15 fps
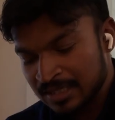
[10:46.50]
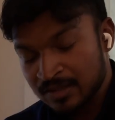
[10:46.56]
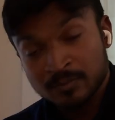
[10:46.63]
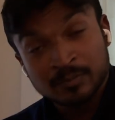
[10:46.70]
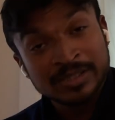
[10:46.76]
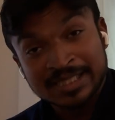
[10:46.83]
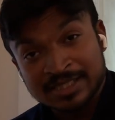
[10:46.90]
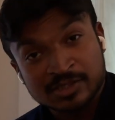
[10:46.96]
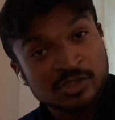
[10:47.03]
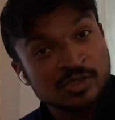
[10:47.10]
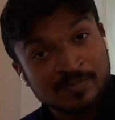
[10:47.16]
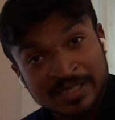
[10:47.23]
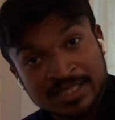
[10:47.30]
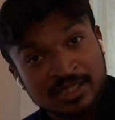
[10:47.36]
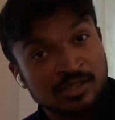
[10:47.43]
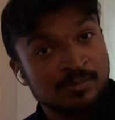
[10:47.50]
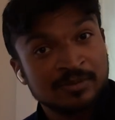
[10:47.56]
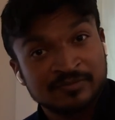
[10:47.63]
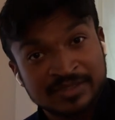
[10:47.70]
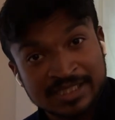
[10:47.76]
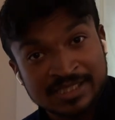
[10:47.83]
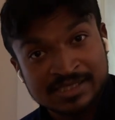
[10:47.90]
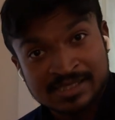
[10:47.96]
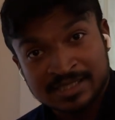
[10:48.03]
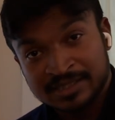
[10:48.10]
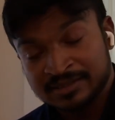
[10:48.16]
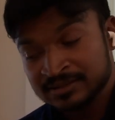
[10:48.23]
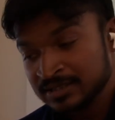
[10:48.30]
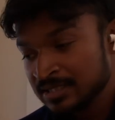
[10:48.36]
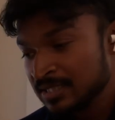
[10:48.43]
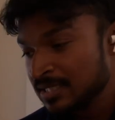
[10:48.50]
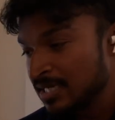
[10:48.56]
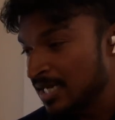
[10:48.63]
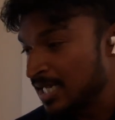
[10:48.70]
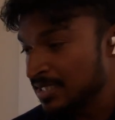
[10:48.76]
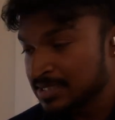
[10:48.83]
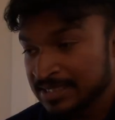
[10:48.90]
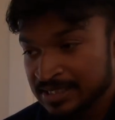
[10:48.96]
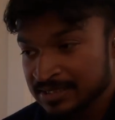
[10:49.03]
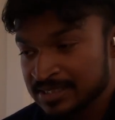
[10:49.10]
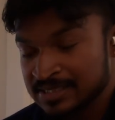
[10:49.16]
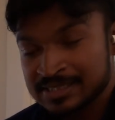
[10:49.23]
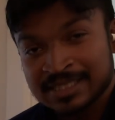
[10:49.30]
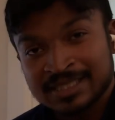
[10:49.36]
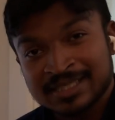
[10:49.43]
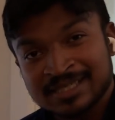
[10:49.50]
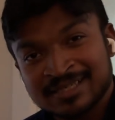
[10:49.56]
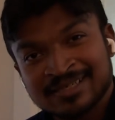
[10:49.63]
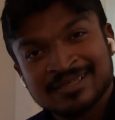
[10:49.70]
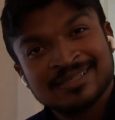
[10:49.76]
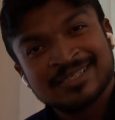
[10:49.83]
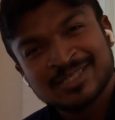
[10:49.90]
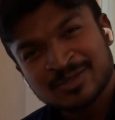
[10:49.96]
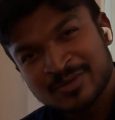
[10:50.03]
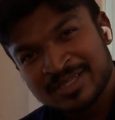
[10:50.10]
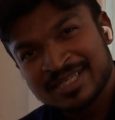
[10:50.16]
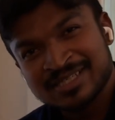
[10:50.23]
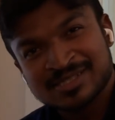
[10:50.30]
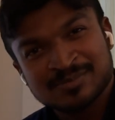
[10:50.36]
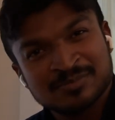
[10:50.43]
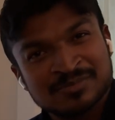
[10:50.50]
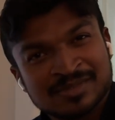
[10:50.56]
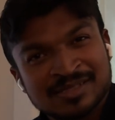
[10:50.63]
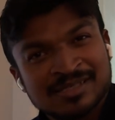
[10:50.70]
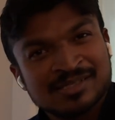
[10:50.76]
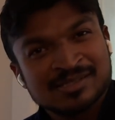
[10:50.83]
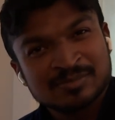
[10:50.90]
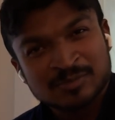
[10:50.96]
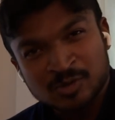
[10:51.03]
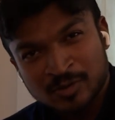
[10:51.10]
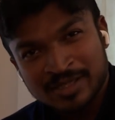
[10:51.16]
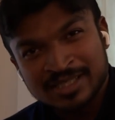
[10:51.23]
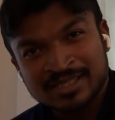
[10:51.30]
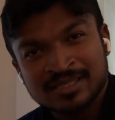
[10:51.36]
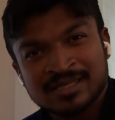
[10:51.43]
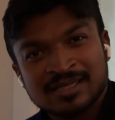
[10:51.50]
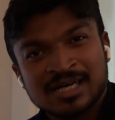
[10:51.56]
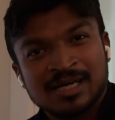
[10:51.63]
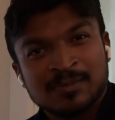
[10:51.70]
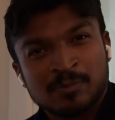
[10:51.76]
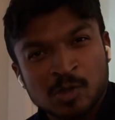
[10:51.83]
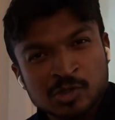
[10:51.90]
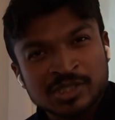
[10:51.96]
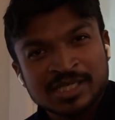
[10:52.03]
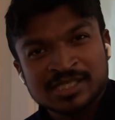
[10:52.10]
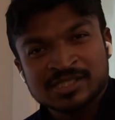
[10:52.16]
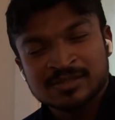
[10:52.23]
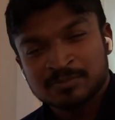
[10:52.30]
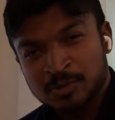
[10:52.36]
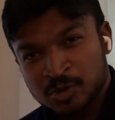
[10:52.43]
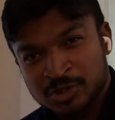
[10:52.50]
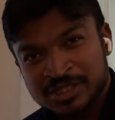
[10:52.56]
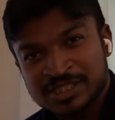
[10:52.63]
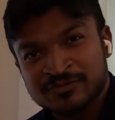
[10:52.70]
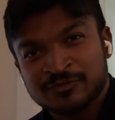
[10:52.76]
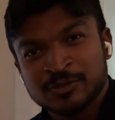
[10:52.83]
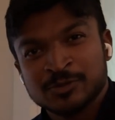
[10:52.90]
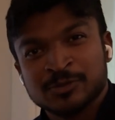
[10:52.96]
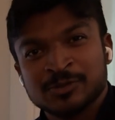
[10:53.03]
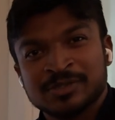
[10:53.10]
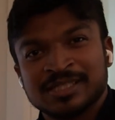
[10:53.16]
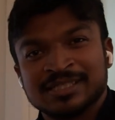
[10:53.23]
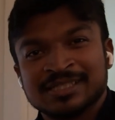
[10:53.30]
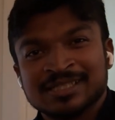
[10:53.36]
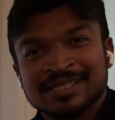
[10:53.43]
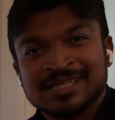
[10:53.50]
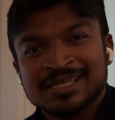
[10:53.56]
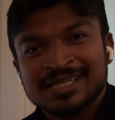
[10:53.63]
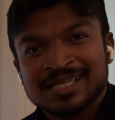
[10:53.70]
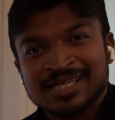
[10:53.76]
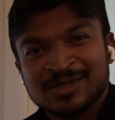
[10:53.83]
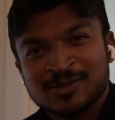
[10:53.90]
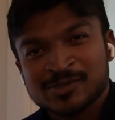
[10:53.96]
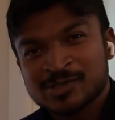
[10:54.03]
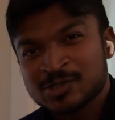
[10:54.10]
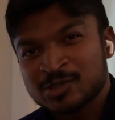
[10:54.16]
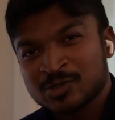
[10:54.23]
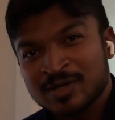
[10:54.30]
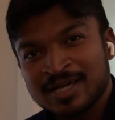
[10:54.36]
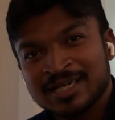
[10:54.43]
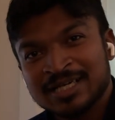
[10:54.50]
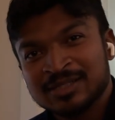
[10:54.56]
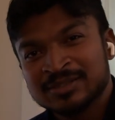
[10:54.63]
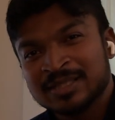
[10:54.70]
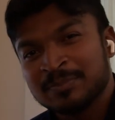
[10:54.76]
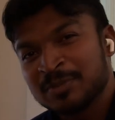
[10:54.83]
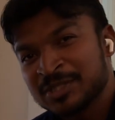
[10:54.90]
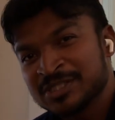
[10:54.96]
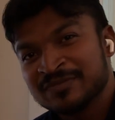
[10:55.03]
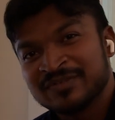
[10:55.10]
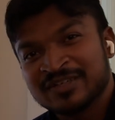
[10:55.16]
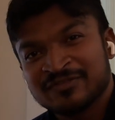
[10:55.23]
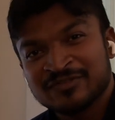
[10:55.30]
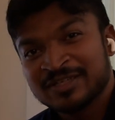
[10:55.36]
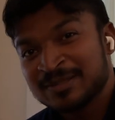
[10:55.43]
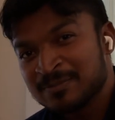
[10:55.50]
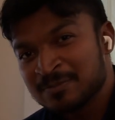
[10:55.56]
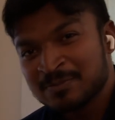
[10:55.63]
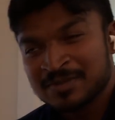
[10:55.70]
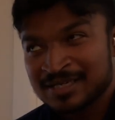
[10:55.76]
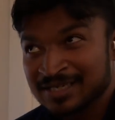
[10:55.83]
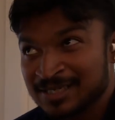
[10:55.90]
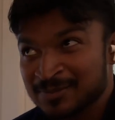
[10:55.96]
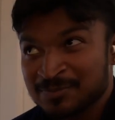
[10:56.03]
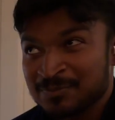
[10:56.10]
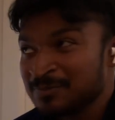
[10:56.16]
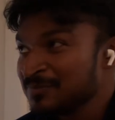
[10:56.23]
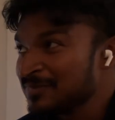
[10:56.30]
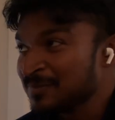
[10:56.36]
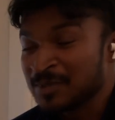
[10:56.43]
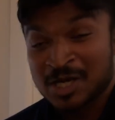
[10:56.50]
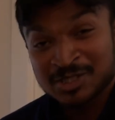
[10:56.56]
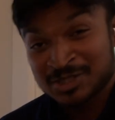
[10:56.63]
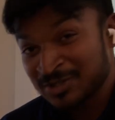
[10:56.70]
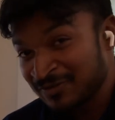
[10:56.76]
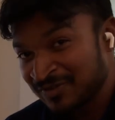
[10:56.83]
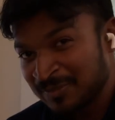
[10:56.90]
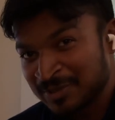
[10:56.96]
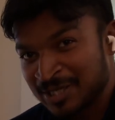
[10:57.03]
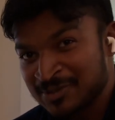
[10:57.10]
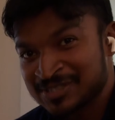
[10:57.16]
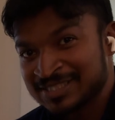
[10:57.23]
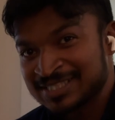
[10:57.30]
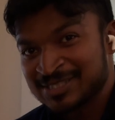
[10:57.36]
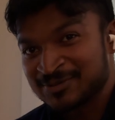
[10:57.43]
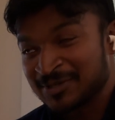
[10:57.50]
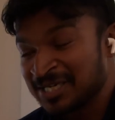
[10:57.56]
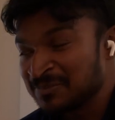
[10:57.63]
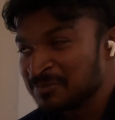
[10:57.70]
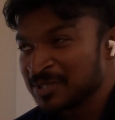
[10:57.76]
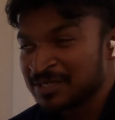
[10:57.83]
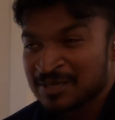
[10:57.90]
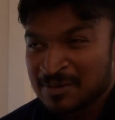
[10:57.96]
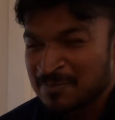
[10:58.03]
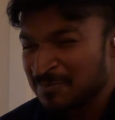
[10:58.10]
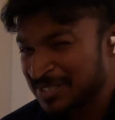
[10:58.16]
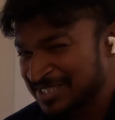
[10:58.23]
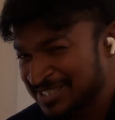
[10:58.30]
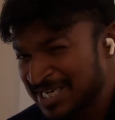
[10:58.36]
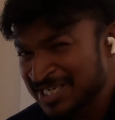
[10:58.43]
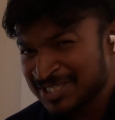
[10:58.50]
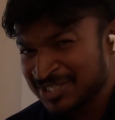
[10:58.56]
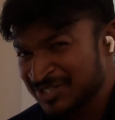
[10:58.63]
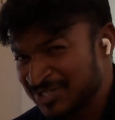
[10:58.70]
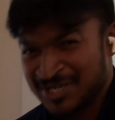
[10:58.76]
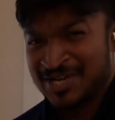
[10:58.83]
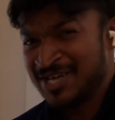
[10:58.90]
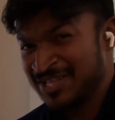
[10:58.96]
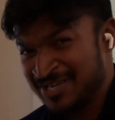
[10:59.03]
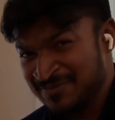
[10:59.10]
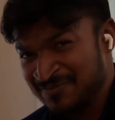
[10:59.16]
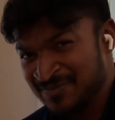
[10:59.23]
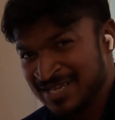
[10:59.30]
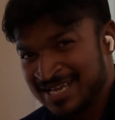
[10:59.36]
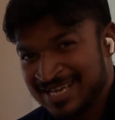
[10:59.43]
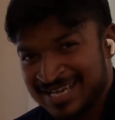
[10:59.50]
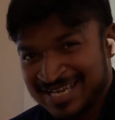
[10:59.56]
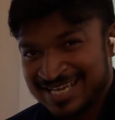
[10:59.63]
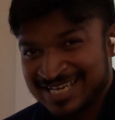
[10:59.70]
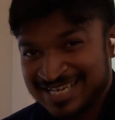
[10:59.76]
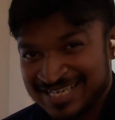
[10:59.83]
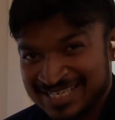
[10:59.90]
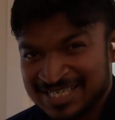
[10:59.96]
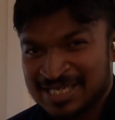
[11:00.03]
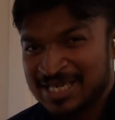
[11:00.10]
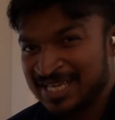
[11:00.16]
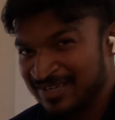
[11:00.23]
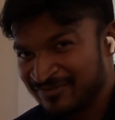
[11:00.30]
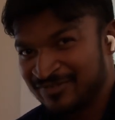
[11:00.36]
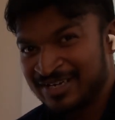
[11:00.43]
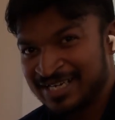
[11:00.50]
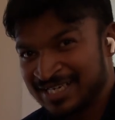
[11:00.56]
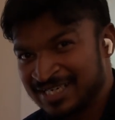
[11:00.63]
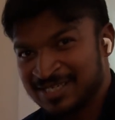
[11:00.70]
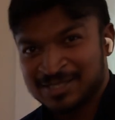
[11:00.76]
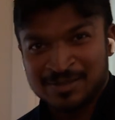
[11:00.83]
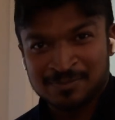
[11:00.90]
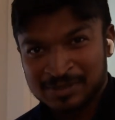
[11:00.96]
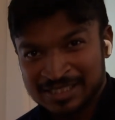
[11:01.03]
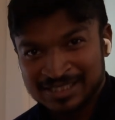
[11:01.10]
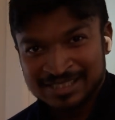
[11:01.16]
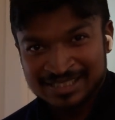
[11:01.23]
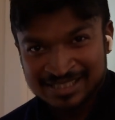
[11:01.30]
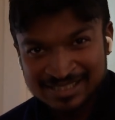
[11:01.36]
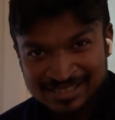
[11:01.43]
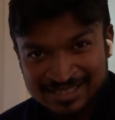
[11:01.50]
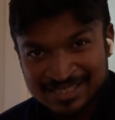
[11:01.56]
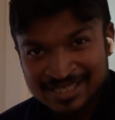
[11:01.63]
we get to spend a couple of days there, seeing the city, eating some great Portuguese food, and also try out a bunch of different, not sure if I'm pronouncing this right, but pastéis de nata. If I completely